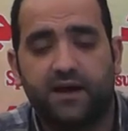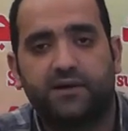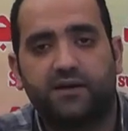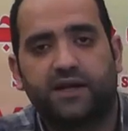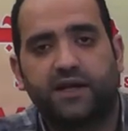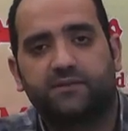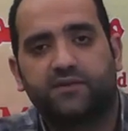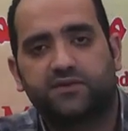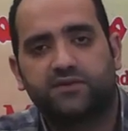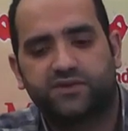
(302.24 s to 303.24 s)
upon him,
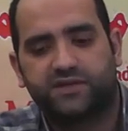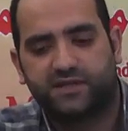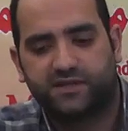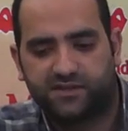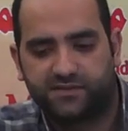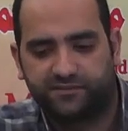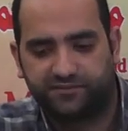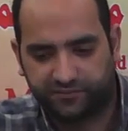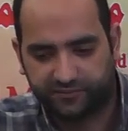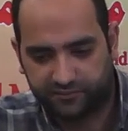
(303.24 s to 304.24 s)
also says,
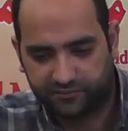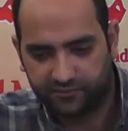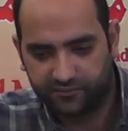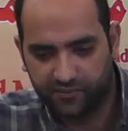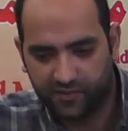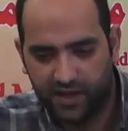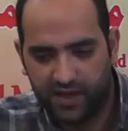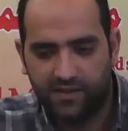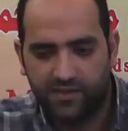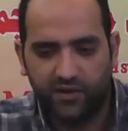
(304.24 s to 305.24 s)

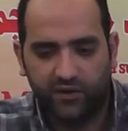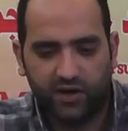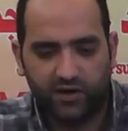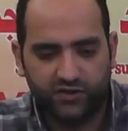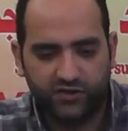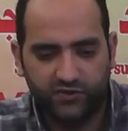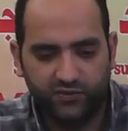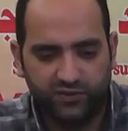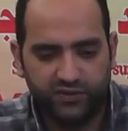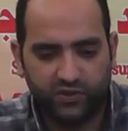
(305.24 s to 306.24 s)
There are
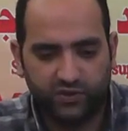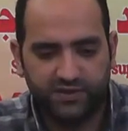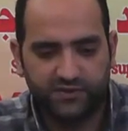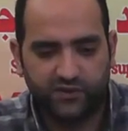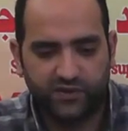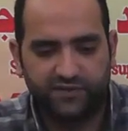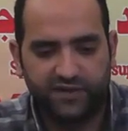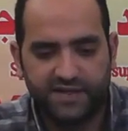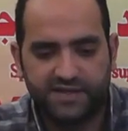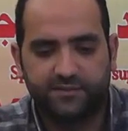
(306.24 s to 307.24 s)
two joys for the
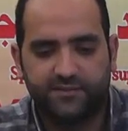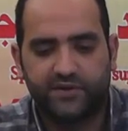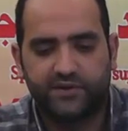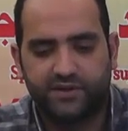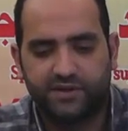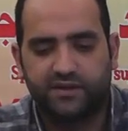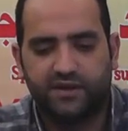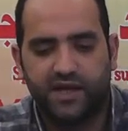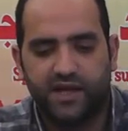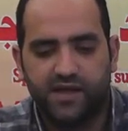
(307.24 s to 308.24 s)
fasting person
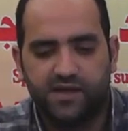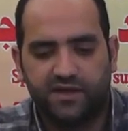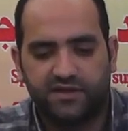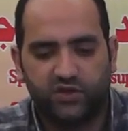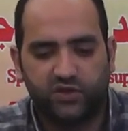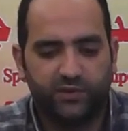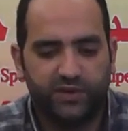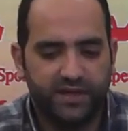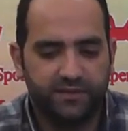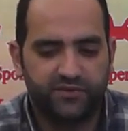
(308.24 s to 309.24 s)
the joy when
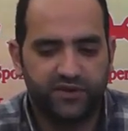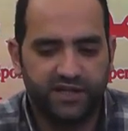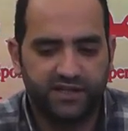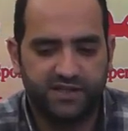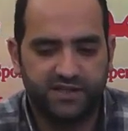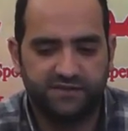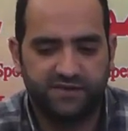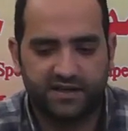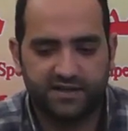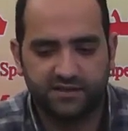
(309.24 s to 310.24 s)
he breaks his
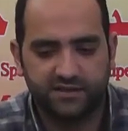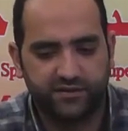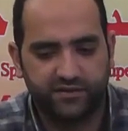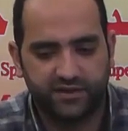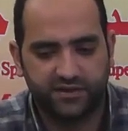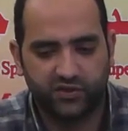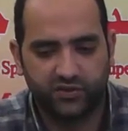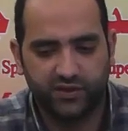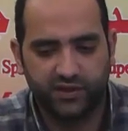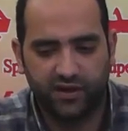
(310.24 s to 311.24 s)
fast, the
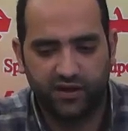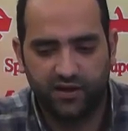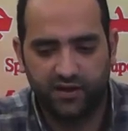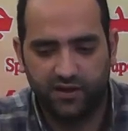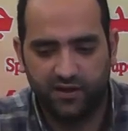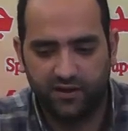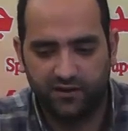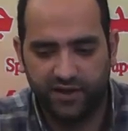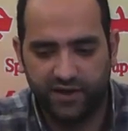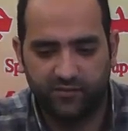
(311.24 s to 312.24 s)
joy
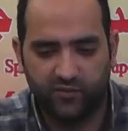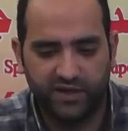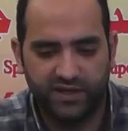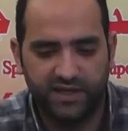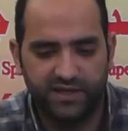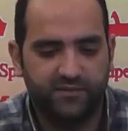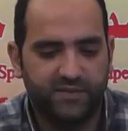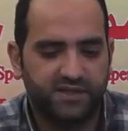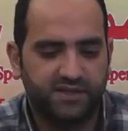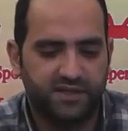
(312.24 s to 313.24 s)
of him when he
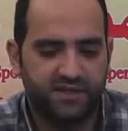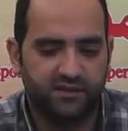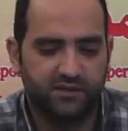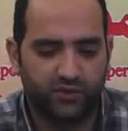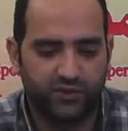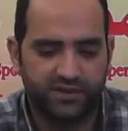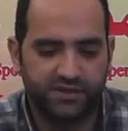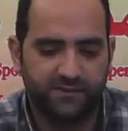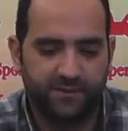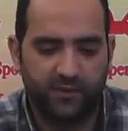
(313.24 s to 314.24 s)
meets his Lord
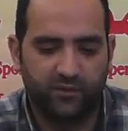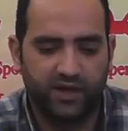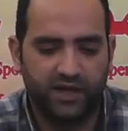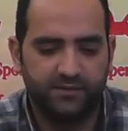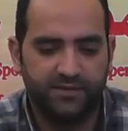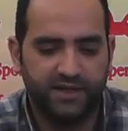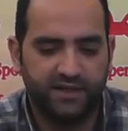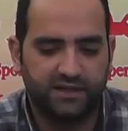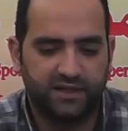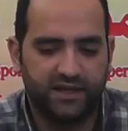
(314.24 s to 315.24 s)
while being
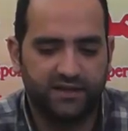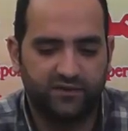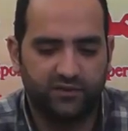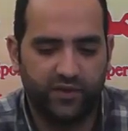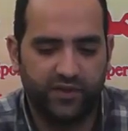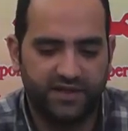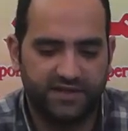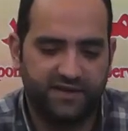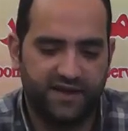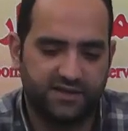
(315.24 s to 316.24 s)
delightful with
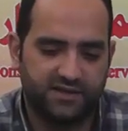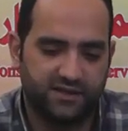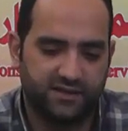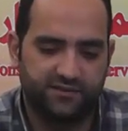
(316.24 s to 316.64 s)
his fasting.